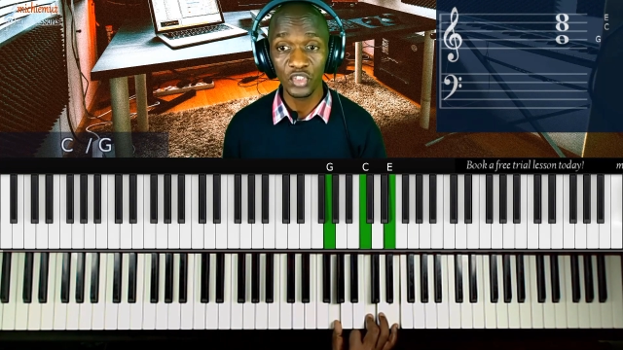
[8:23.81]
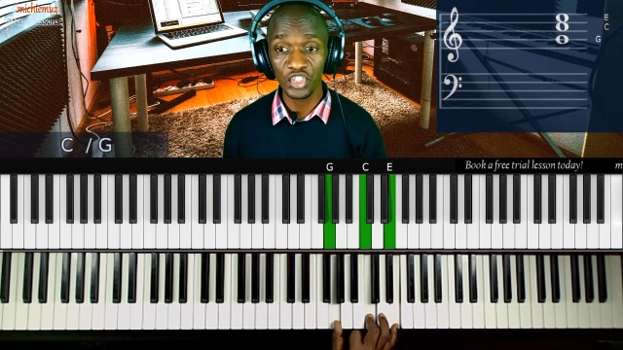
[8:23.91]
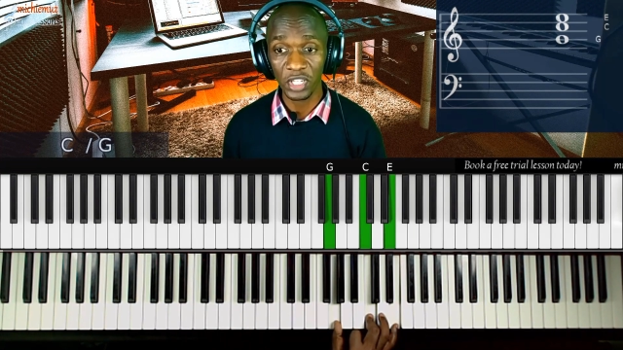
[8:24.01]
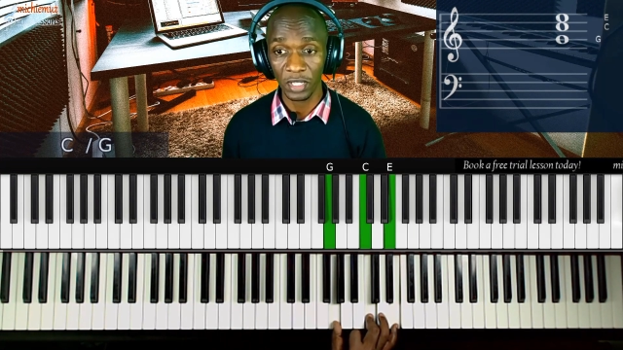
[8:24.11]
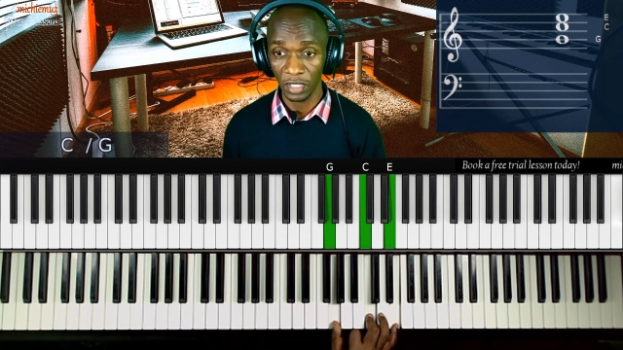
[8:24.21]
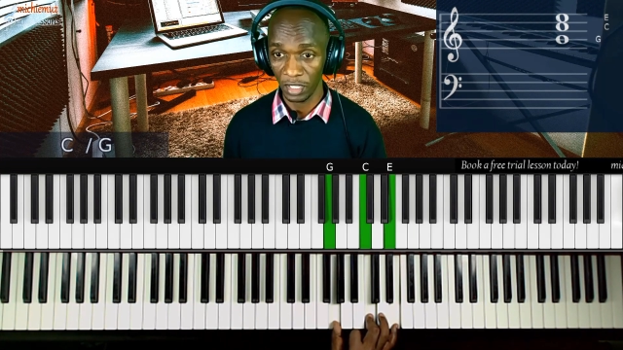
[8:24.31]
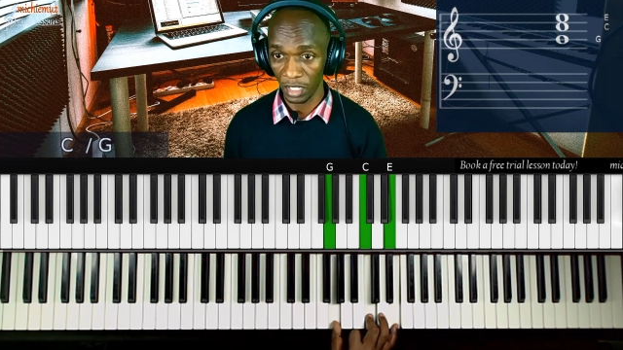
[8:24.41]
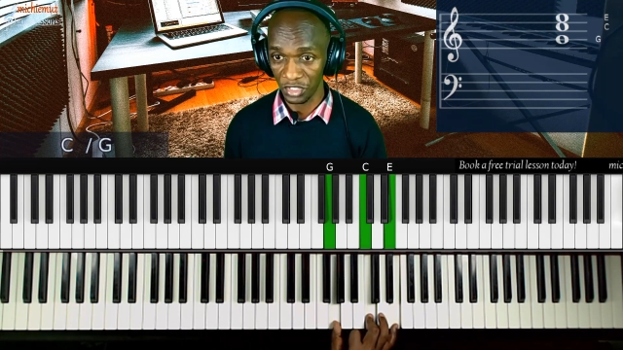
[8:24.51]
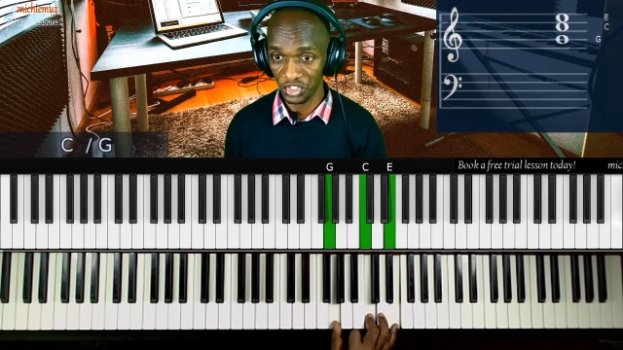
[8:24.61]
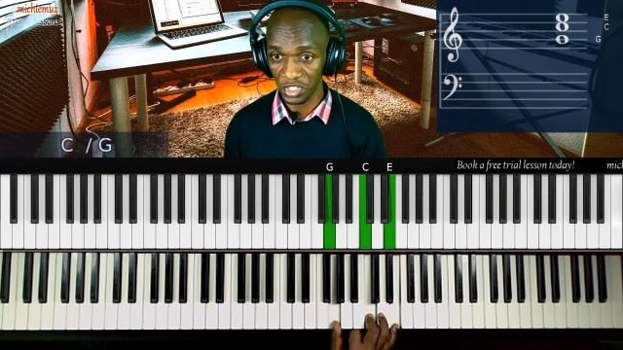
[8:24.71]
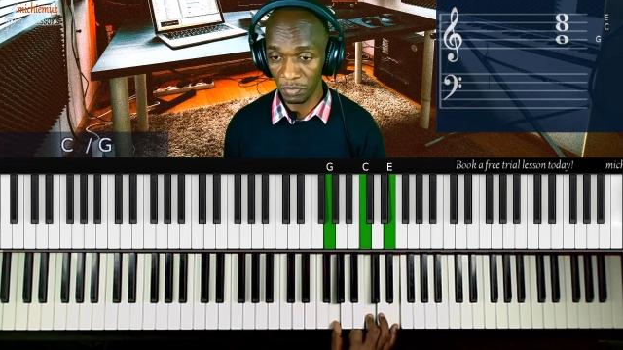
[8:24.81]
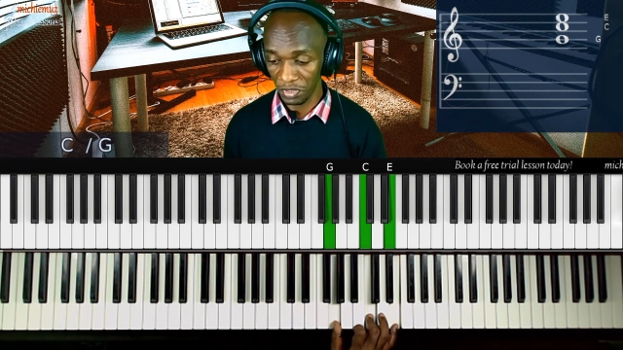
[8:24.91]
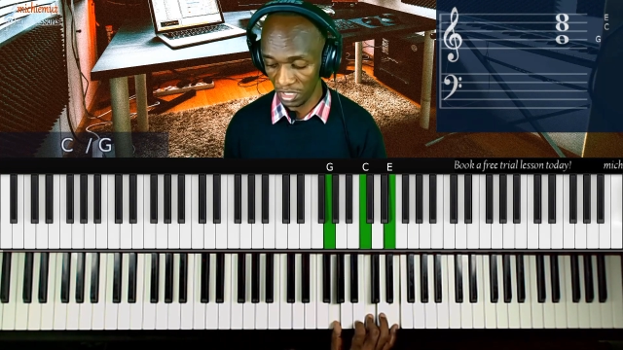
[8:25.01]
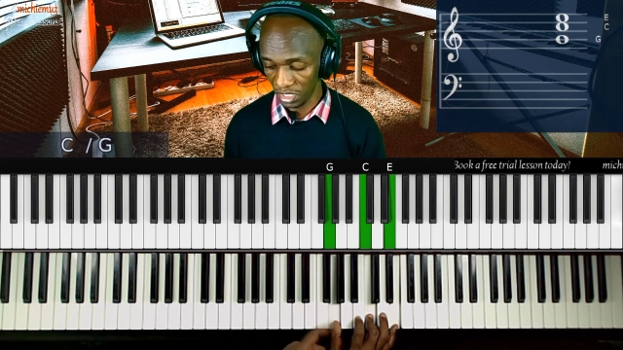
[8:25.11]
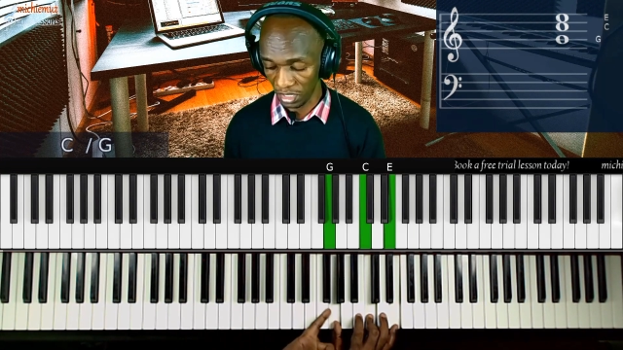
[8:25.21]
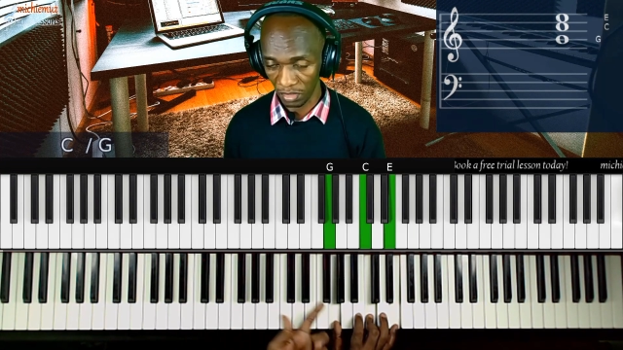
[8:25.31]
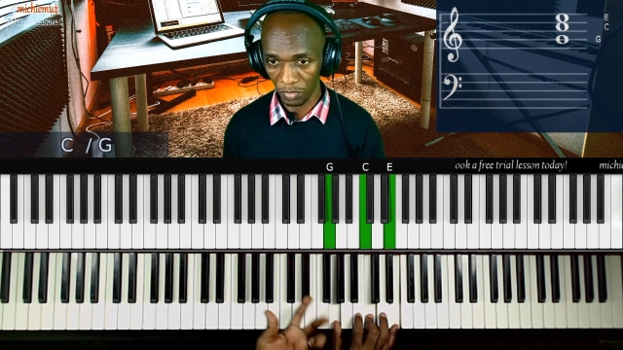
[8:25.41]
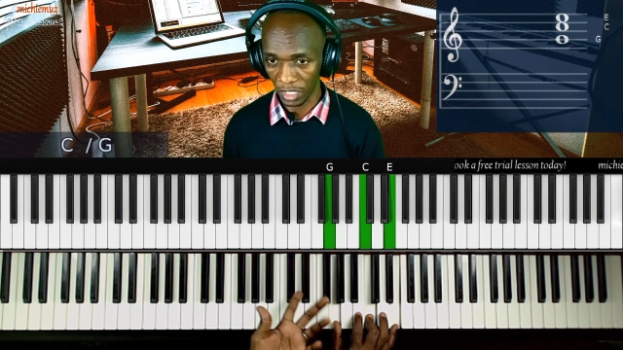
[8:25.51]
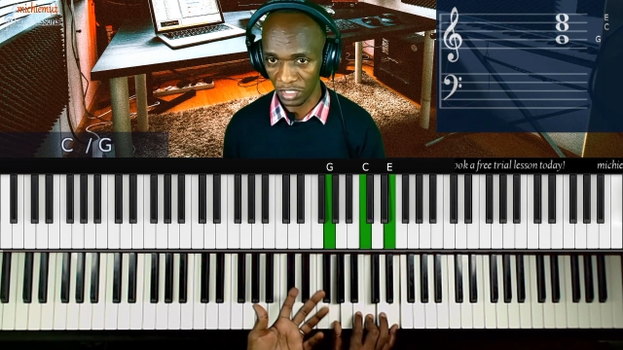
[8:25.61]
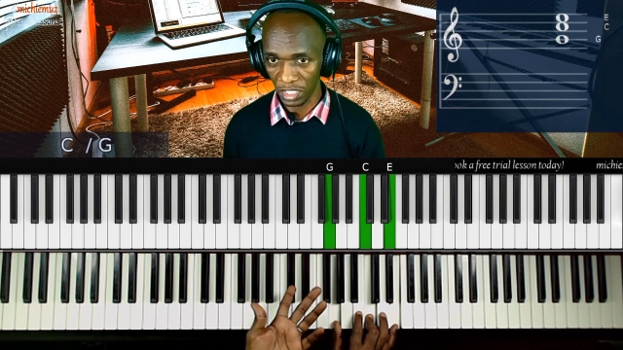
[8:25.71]
G has G, B, D.
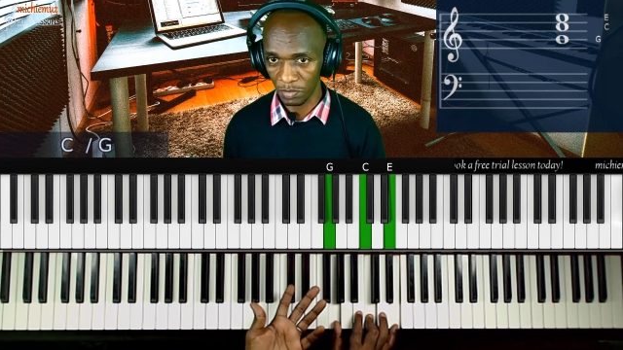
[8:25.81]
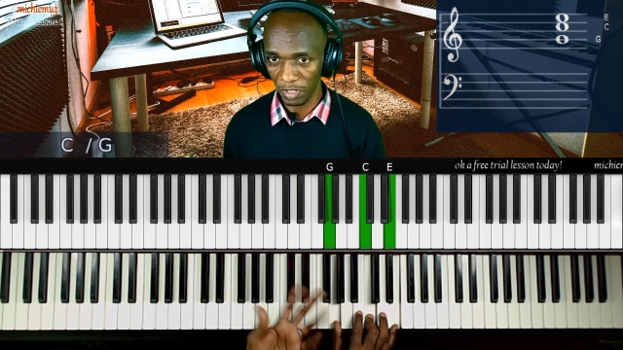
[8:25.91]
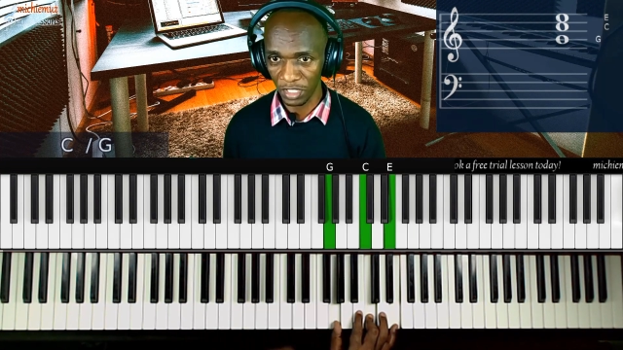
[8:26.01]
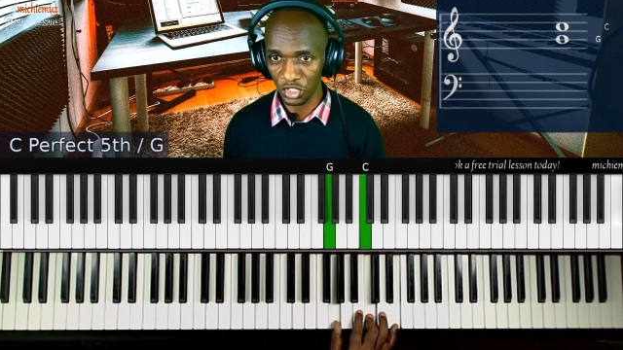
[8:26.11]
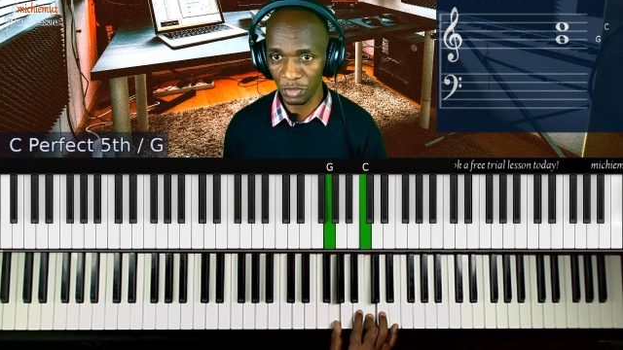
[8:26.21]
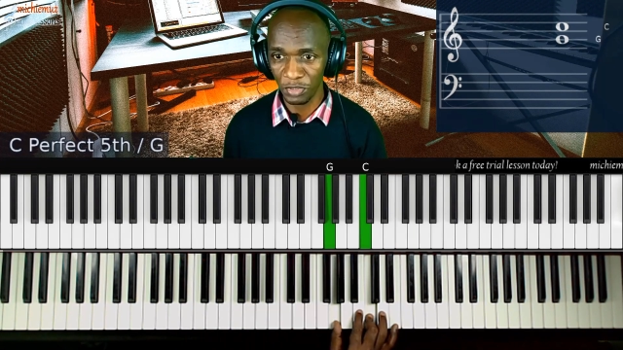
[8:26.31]
We can just play G,